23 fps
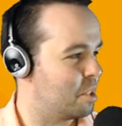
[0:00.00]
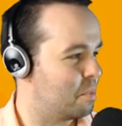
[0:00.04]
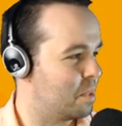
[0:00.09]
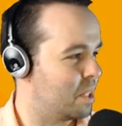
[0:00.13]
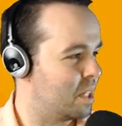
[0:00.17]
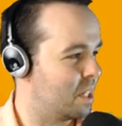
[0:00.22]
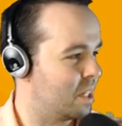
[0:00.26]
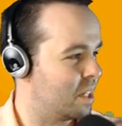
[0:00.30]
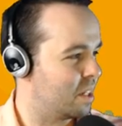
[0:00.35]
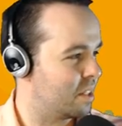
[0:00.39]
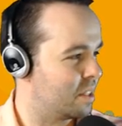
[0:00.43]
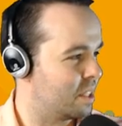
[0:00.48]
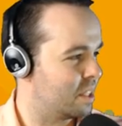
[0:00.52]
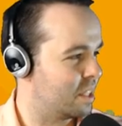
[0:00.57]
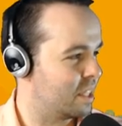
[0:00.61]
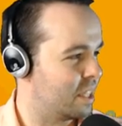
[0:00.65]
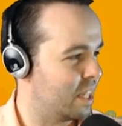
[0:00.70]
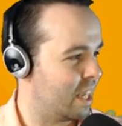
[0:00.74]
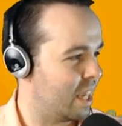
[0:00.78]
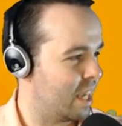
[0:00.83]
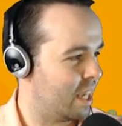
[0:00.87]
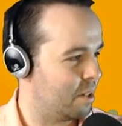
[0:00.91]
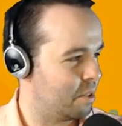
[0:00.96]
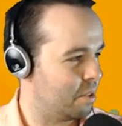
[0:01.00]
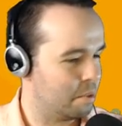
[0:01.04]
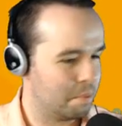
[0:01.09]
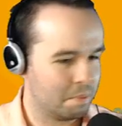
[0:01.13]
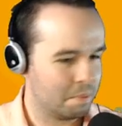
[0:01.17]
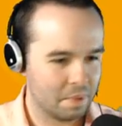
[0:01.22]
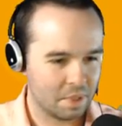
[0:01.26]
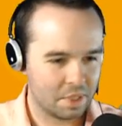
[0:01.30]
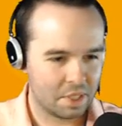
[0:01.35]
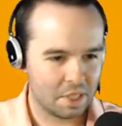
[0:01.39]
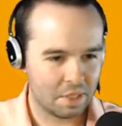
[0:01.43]
here today. Oop,
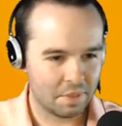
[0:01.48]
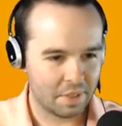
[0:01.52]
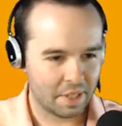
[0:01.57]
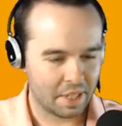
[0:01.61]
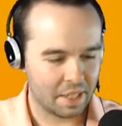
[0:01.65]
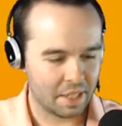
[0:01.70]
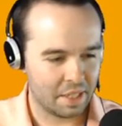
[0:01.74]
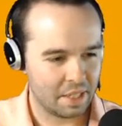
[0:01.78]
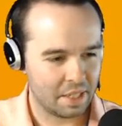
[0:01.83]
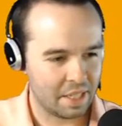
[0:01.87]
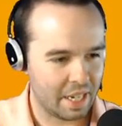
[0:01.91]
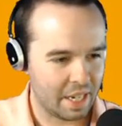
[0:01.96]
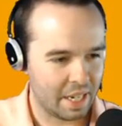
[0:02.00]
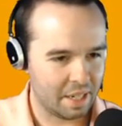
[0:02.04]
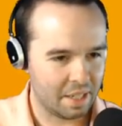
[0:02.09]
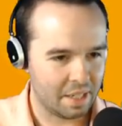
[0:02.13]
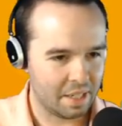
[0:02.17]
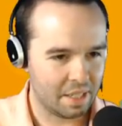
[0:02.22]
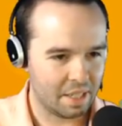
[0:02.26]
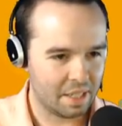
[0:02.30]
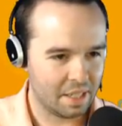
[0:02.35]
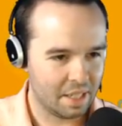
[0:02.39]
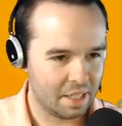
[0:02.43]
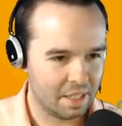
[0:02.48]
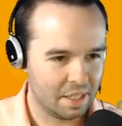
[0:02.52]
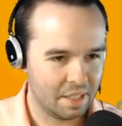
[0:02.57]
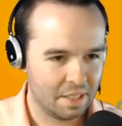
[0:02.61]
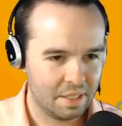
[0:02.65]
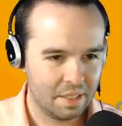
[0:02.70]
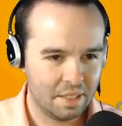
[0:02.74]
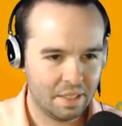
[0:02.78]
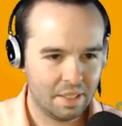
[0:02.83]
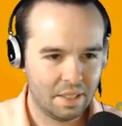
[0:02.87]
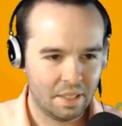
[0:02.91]
let's see if I can get
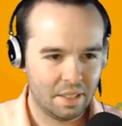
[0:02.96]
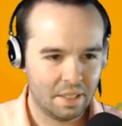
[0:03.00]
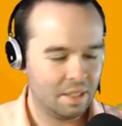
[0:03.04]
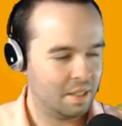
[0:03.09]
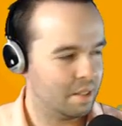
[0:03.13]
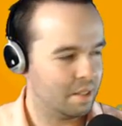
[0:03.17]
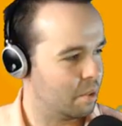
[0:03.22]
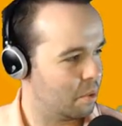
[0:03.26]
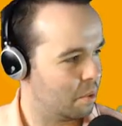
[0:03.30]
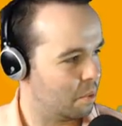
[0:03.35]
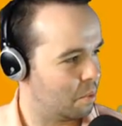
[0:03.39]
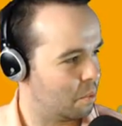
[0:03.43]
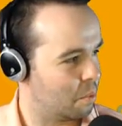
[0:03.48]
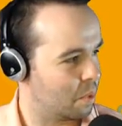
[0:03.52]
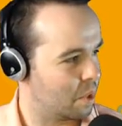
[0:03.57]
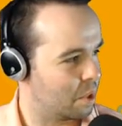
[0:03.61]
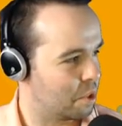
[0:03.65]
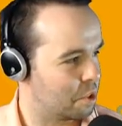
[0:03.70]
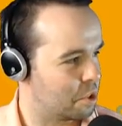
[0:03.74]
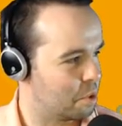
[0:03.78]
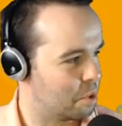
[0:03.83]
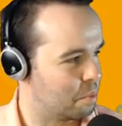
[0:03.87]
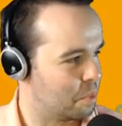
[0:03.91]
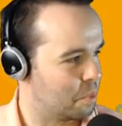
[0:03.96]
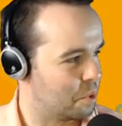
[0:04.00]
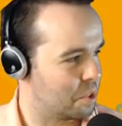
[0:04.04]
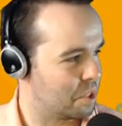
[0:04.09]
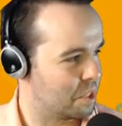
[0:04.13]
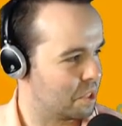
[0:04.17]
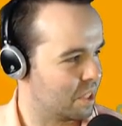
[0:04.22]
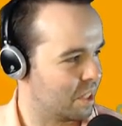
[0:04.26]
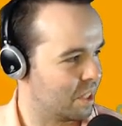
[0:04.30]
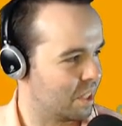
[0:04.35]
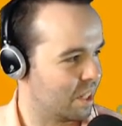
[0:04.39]
One Ocean Moose
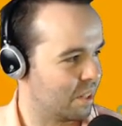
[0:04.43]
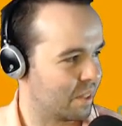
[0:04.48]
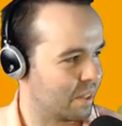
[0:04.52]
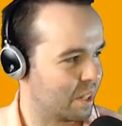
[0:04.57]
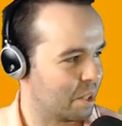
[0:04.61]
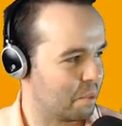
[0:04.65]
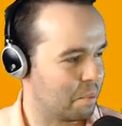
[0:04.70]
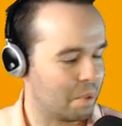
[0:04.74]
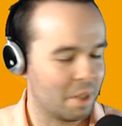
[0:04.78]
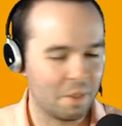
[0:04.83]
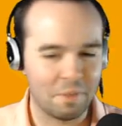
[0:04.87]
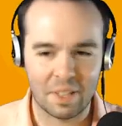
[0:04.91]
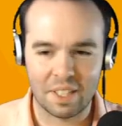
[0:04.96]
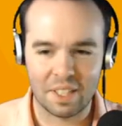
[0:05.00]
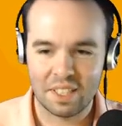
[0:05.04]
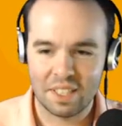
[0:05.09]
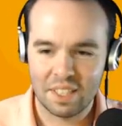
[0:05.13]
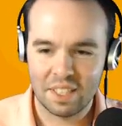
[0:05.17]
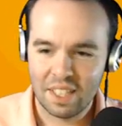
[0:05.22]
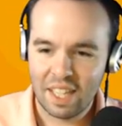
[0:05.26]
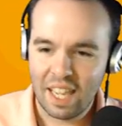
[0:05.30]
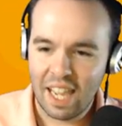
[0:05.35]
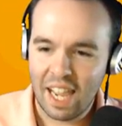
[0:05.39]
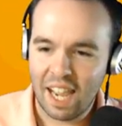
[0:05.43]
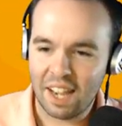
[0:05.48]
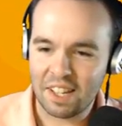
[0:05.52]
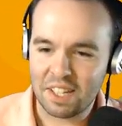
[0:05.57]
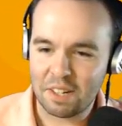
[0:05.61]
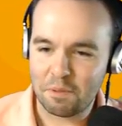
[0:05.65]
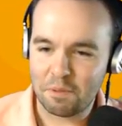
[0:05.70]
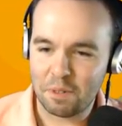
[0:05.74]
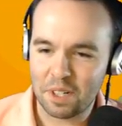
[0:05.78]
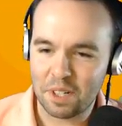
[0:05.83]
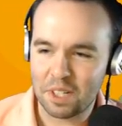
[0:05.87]
in there. There we go, perfect. How's
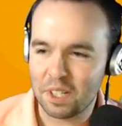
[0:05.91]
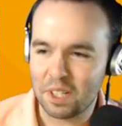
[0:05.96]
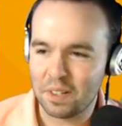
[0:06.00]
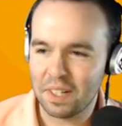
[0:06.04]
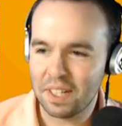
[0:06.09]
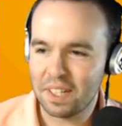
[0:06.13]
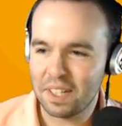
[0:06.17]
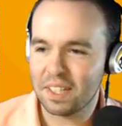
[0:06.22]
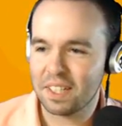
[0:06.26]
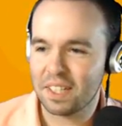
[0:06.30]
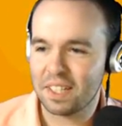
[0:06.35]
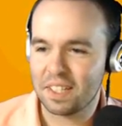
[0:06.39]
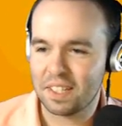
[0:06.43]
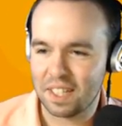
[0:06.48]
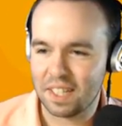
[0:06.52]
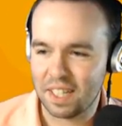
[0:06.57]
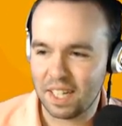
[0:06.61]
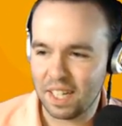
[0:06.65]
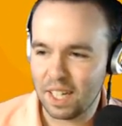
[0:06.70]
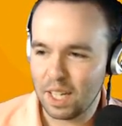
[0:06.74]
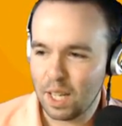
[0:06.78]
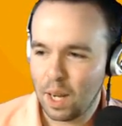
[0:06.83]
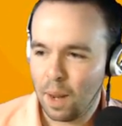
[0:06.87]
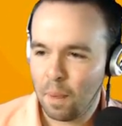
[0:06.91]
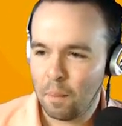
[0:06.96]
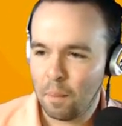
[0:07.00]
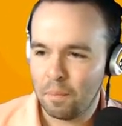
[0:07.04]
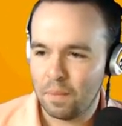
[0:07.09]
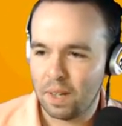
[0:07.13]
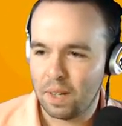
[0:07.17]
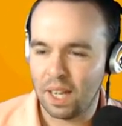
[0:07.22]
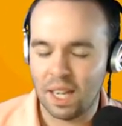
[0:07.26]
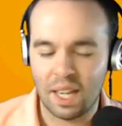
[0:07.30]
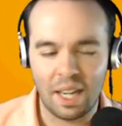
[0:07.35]
everyone doing? Good to see you.
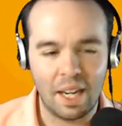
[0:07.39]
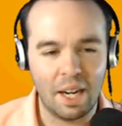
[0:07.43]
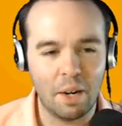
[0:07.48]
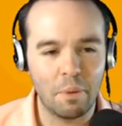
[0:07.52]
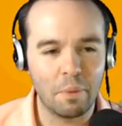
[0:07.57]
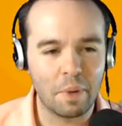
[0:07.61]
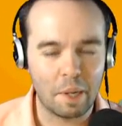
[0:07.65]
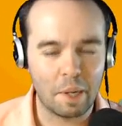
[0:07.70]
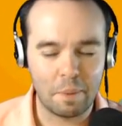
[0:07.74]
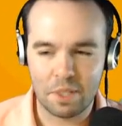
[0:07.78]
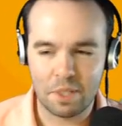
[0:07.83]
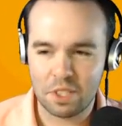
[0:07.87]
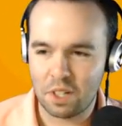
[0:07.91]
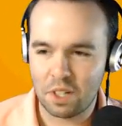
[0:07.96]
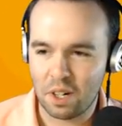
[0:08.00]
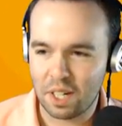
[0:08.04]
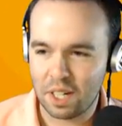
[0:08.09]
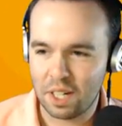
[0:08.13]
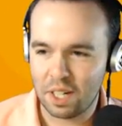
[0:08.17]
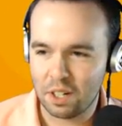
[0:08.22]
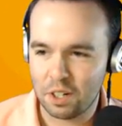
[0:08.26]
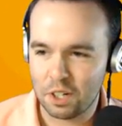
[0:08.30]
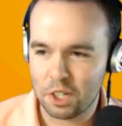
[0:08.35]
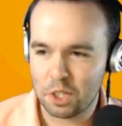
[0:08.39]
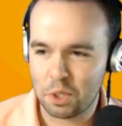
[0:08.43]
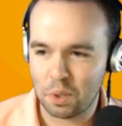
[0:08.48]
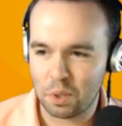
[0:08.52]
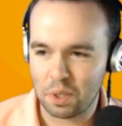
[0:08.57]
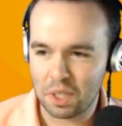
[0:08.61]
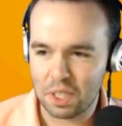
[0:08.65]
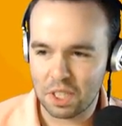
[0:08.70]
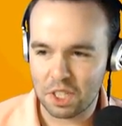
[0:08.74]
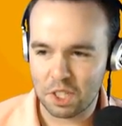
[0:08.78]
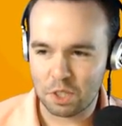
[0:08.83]
We're gonna be starting here
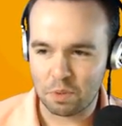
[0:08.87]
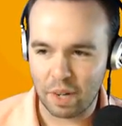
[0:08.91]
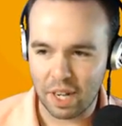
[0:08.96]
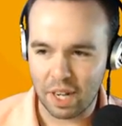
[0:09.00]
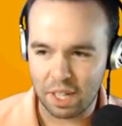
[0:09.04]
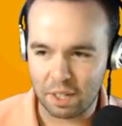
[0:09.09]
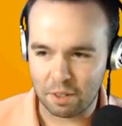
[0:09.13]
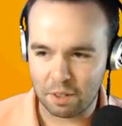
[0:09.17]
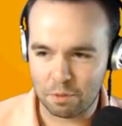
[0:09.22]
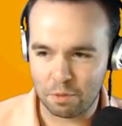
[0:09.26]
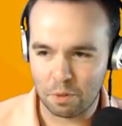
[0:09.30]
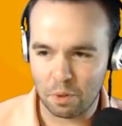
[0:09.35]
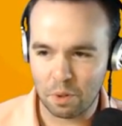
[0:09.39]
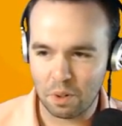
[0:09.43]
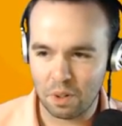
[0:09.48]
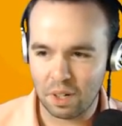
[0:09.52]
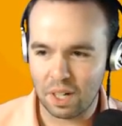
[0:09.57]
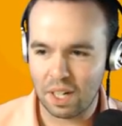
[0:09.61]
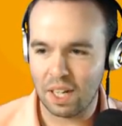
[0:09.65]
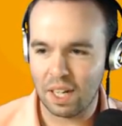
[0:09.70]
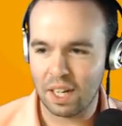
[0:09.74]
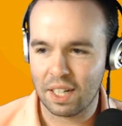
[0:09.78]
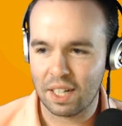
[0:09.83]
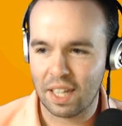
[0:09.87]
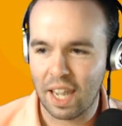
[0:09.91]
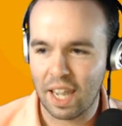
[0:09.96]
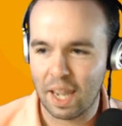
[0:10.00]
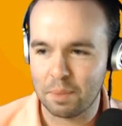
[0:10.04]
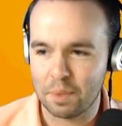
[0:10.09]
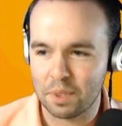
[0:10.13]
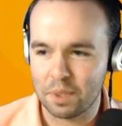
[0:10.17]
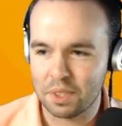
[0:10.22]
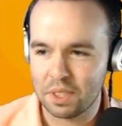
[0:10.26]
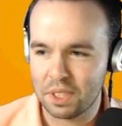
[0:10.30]
shortly, just waiting for
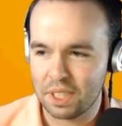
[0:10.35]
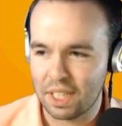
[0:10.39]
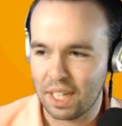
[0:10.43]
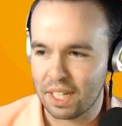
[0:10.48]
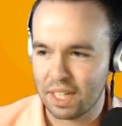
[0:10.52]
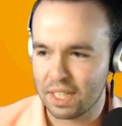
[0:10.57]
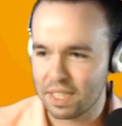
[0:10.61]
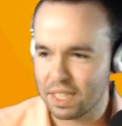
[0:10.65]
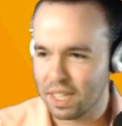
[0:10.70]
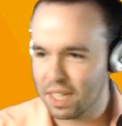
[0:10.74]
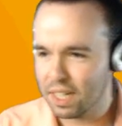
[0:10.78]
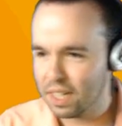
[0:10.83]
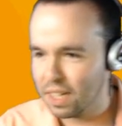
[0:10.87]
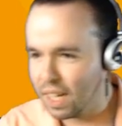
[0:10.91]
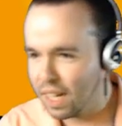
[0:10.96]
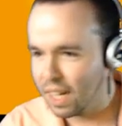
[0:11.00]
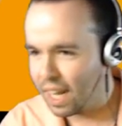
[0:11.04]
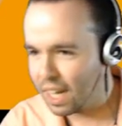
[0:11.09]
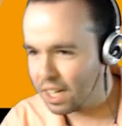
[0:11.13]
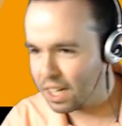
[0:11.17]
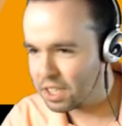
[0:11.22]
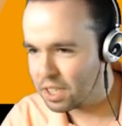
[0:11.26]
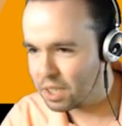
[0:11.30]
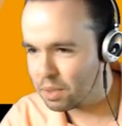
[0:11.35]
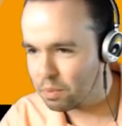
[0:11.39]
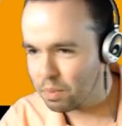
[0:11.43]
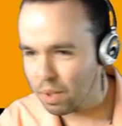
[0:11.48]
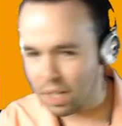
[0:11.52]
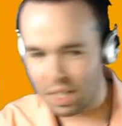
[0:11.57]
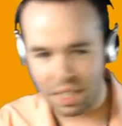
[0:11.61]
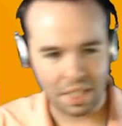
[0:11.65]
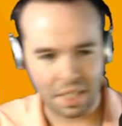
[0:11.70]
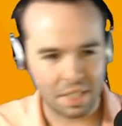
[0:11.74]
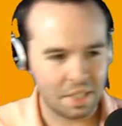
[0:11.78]
Campbell to get done. And actually, what
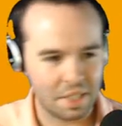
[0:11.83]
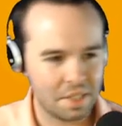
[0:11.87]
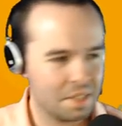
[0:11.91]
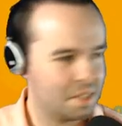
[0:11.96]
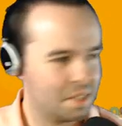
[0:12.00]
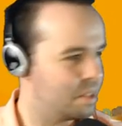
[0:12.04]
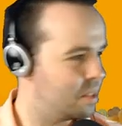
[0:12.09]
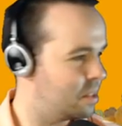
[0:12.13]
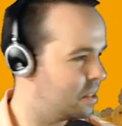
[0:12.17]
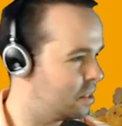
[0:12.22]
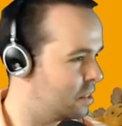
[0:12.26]
is